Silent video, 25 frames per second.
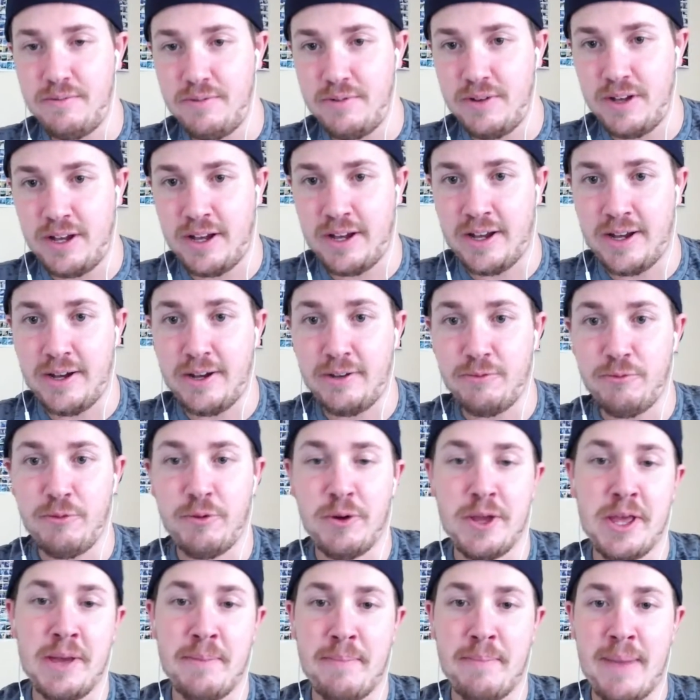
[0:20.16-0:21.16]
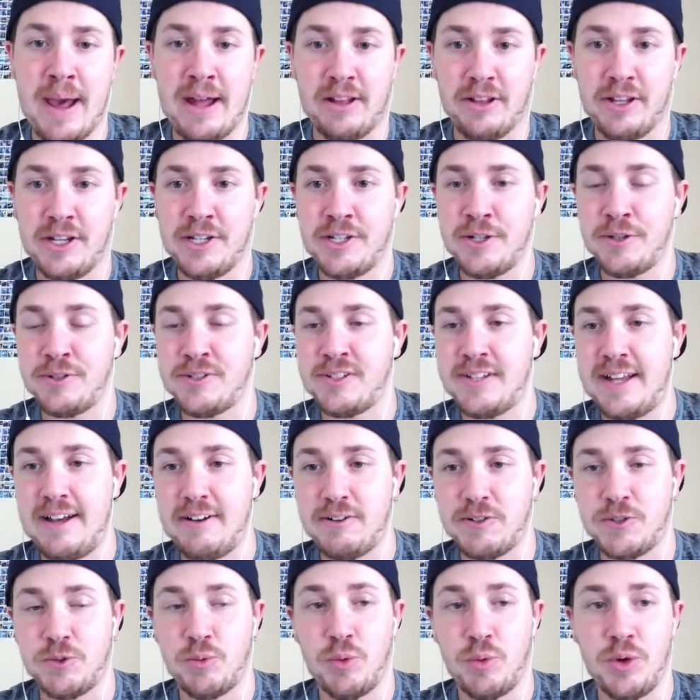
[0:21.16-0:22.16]
We got Matt Latos and
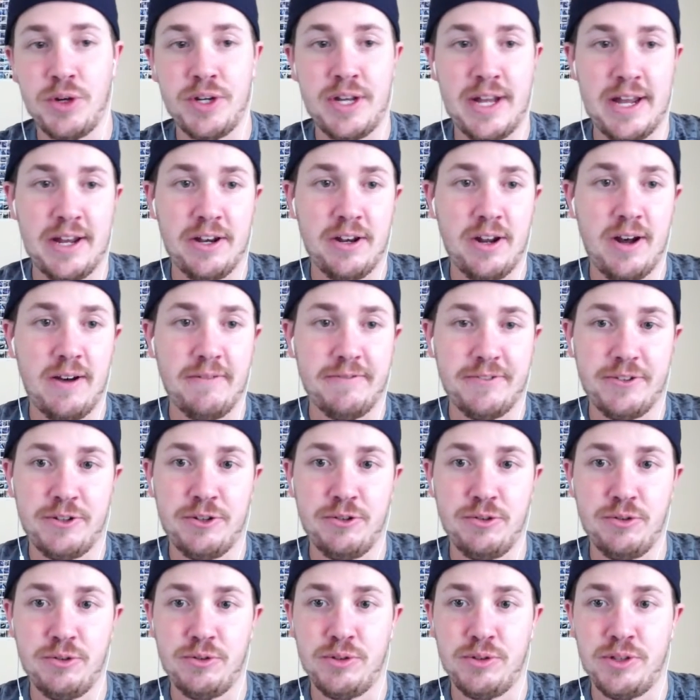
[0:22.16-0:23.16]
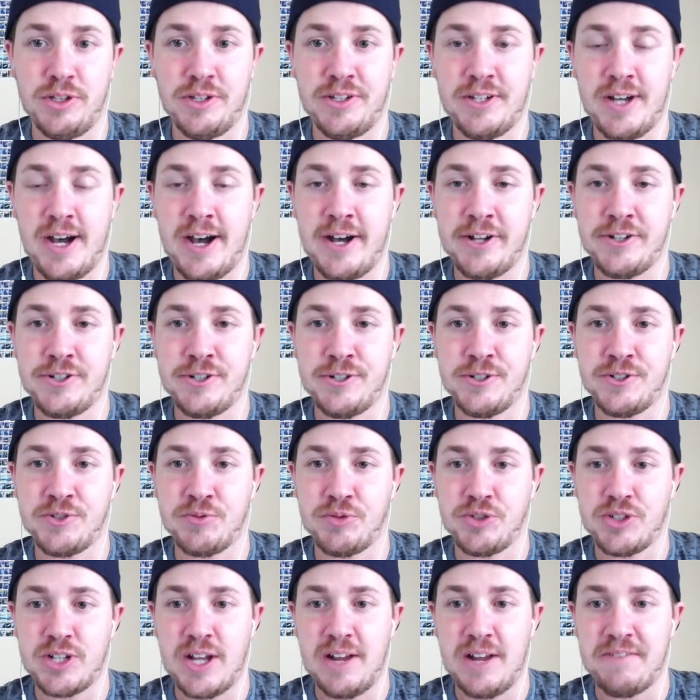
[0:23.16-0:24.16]
Alex Wood heading off to the Dodgers,
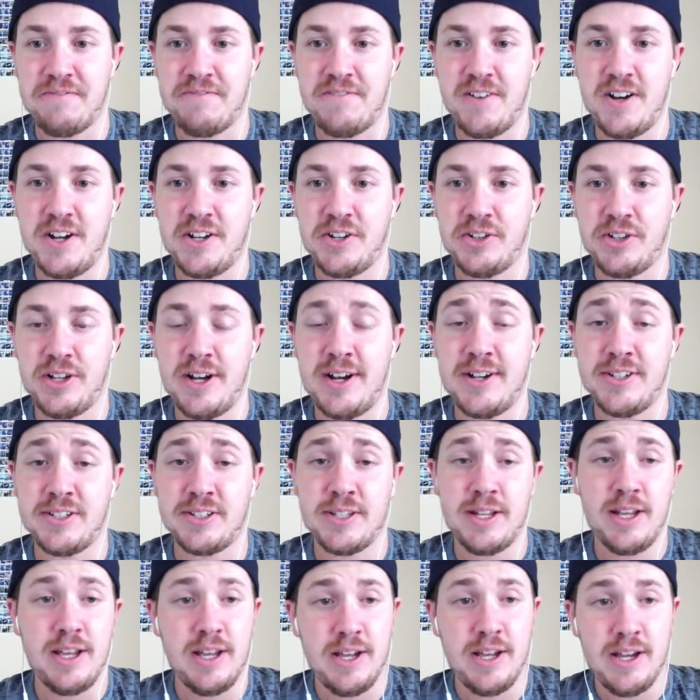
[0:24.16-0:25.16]
which got finalized.